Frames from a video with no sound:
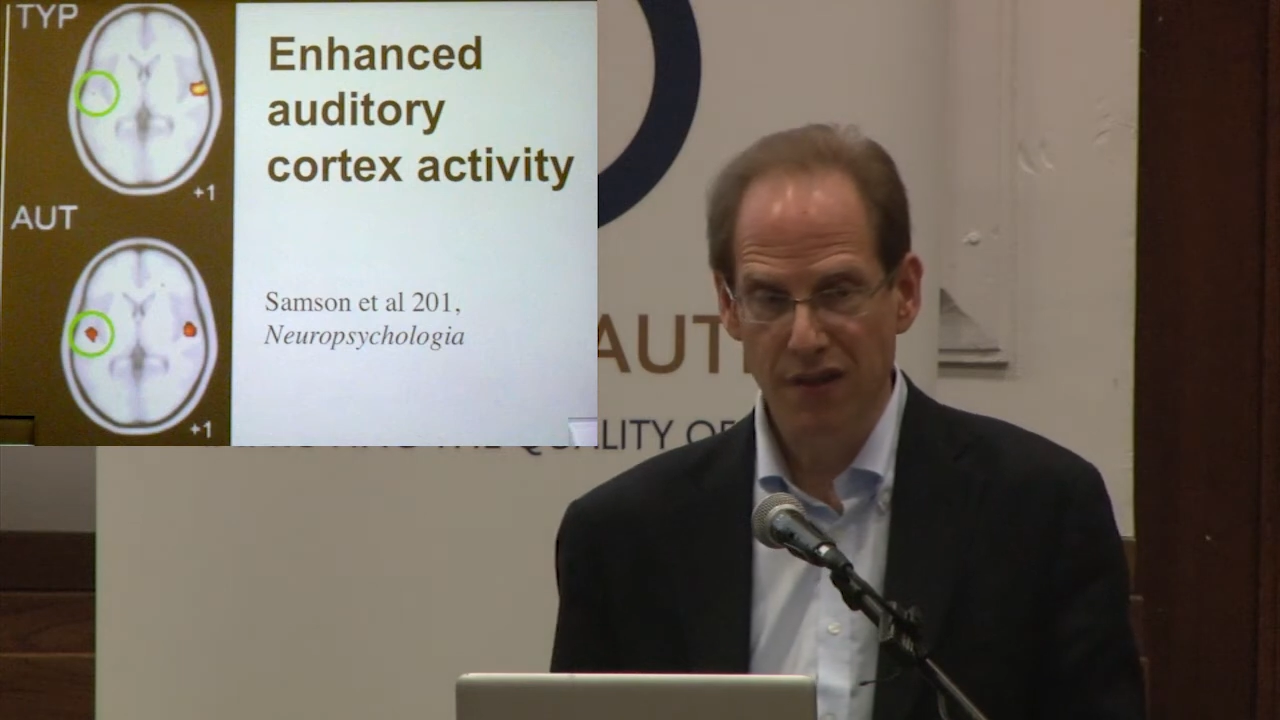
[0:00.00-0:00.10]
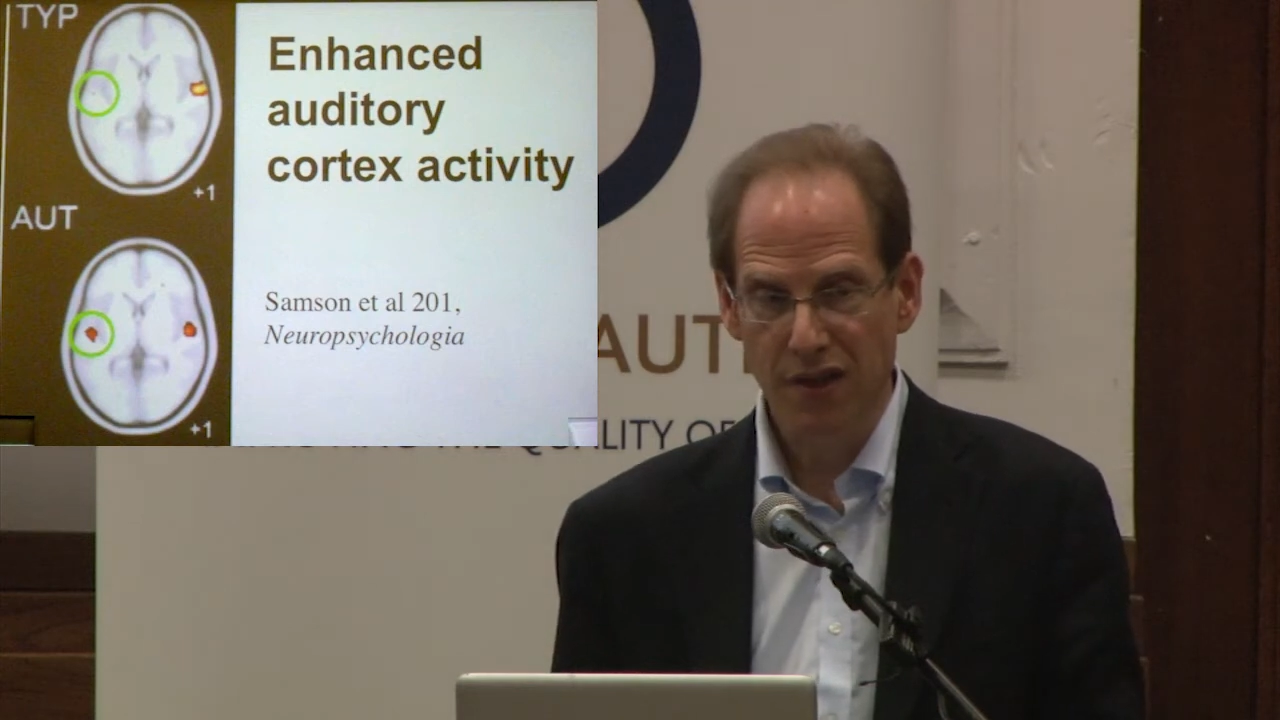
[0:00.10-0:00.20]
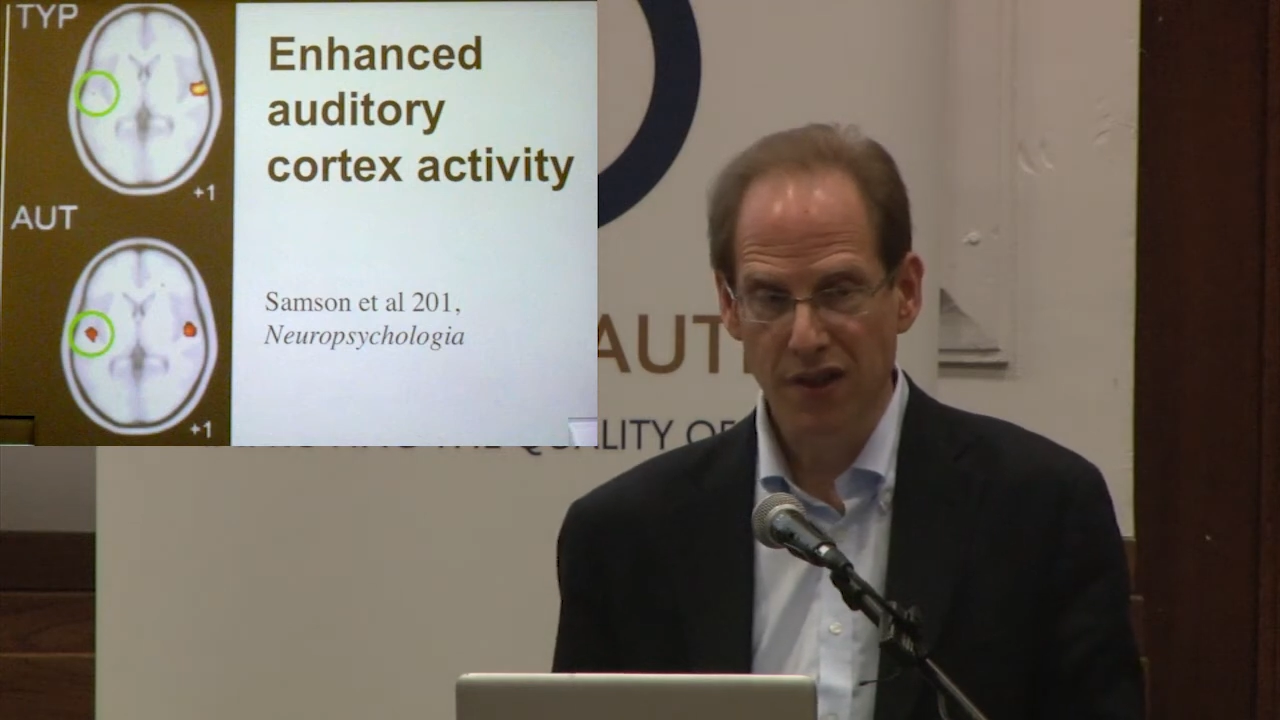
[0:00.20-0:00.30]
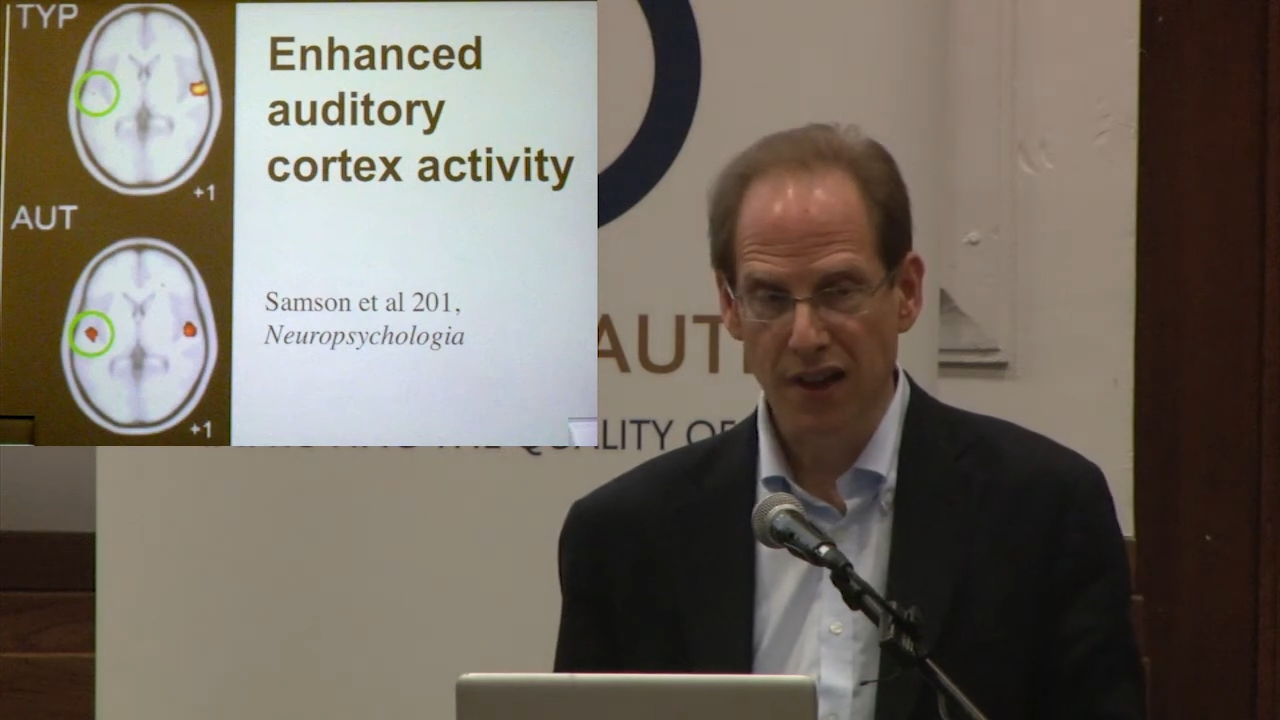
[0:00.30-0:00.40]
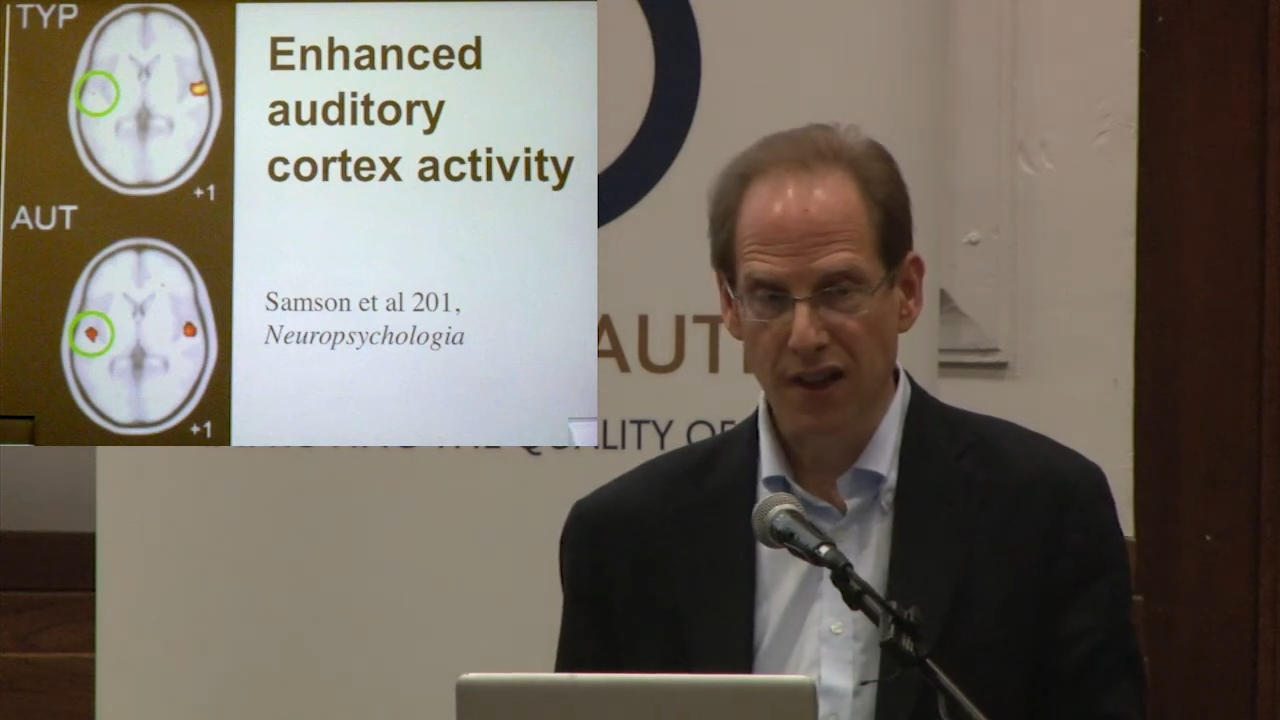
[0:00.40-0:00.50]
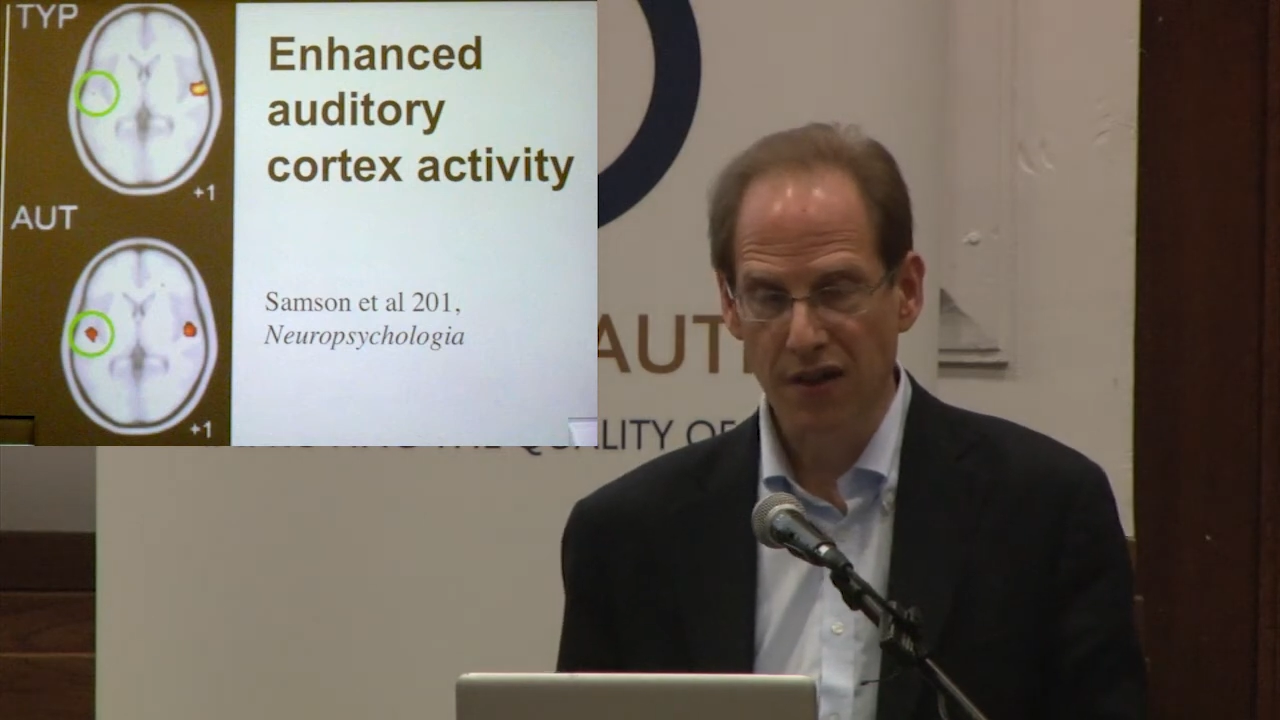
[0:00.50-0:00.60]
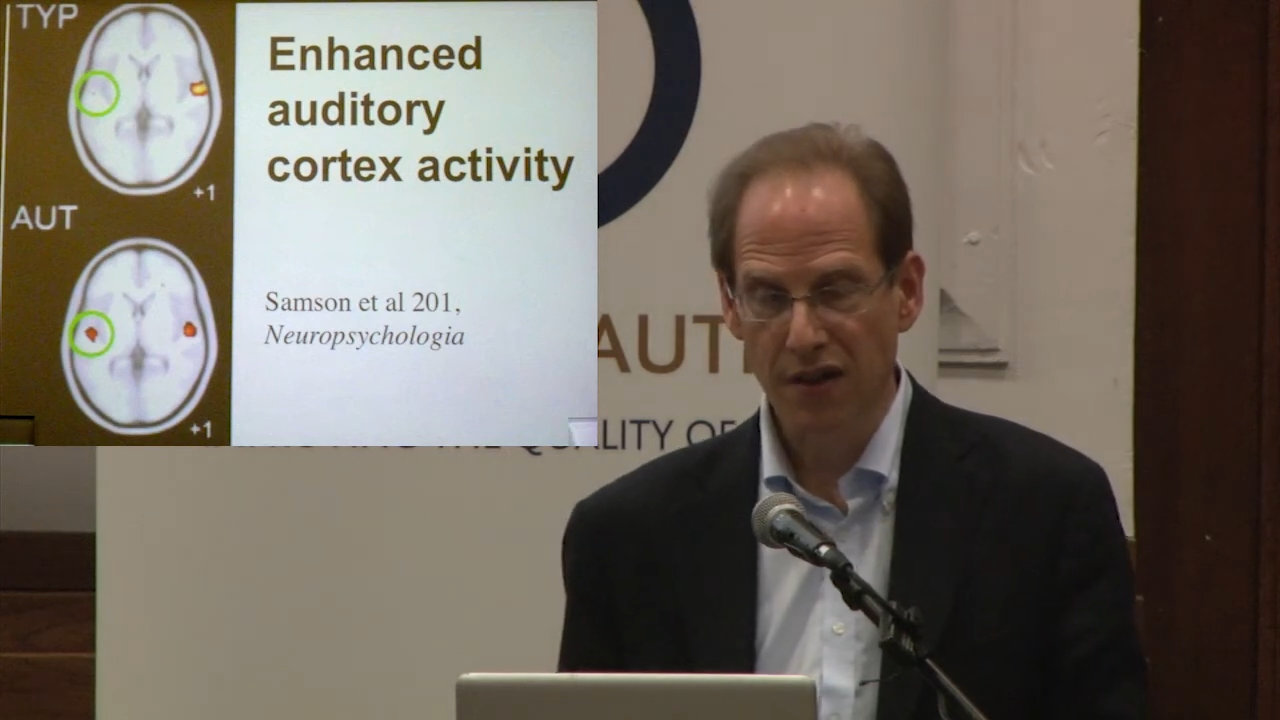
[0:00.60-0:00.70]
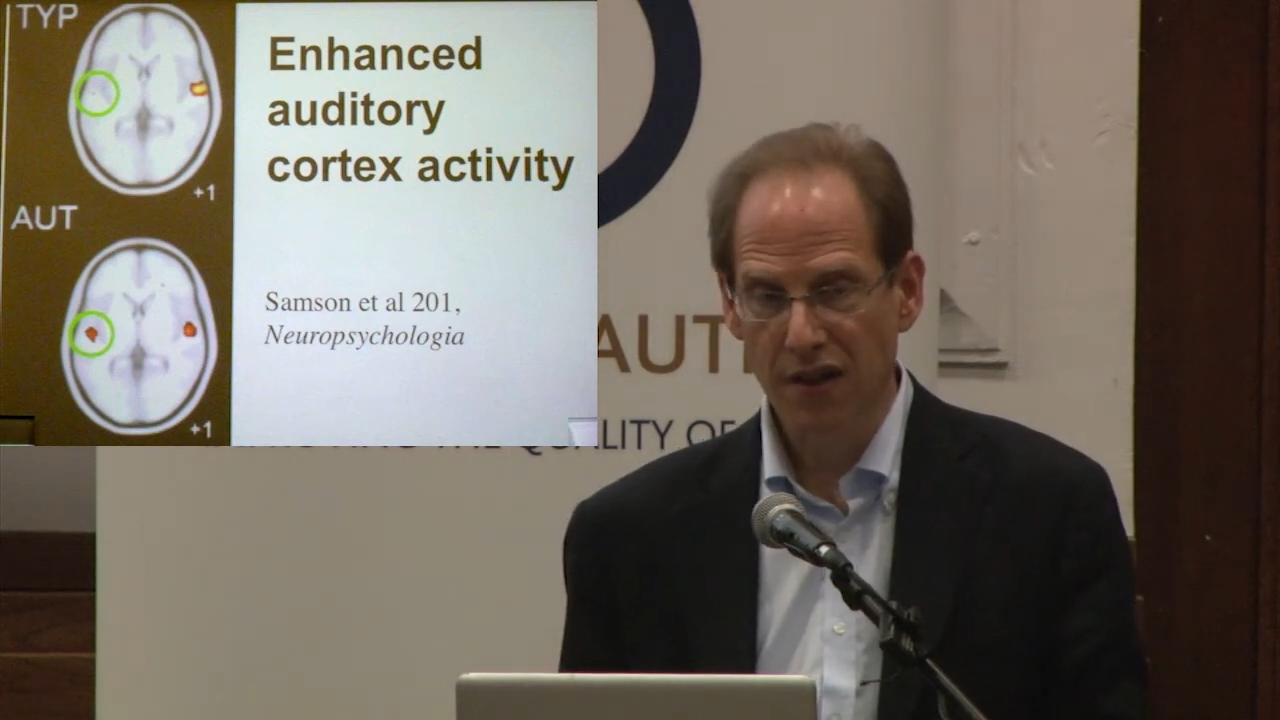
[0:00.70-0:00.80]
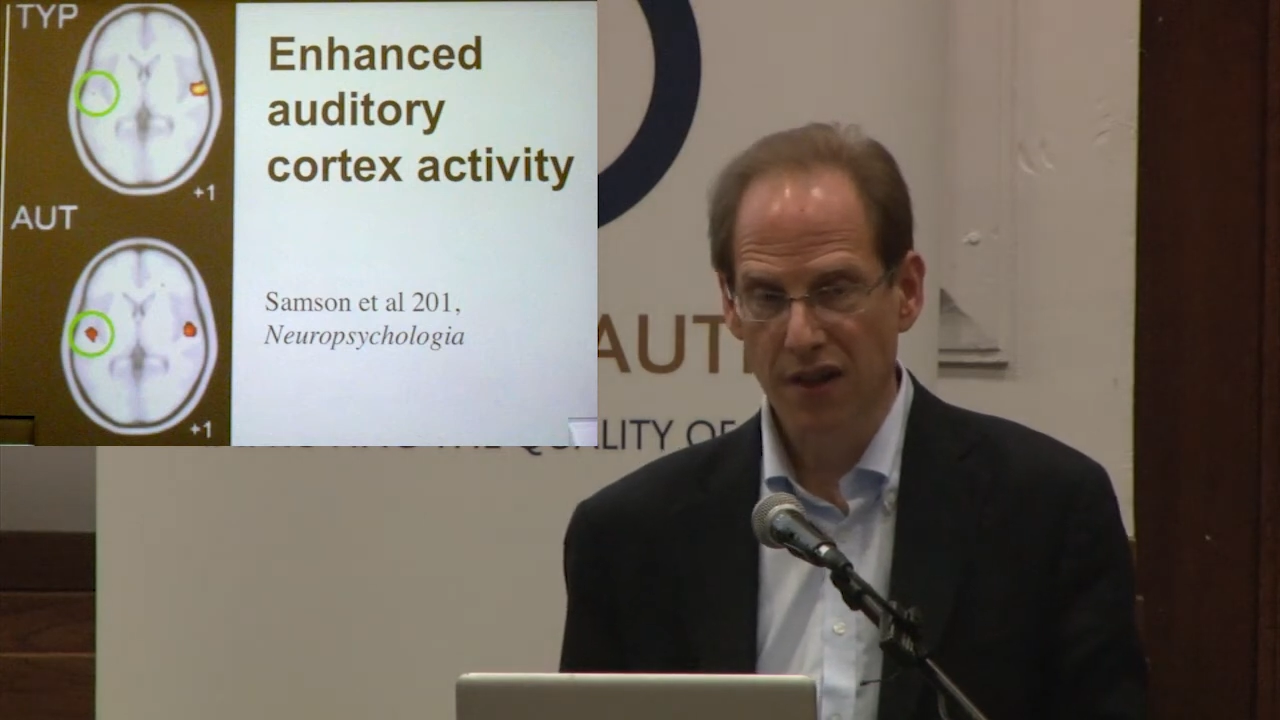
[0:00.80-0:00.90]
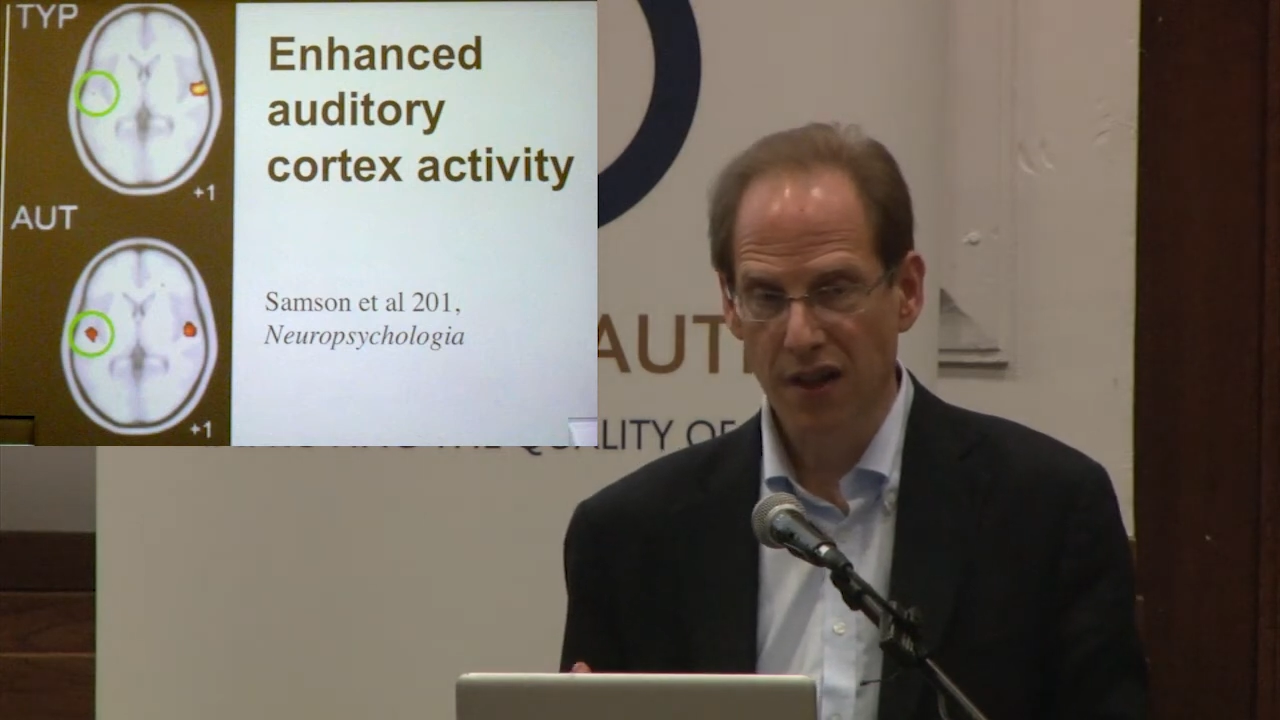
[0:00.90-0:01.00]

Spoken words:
to sounds,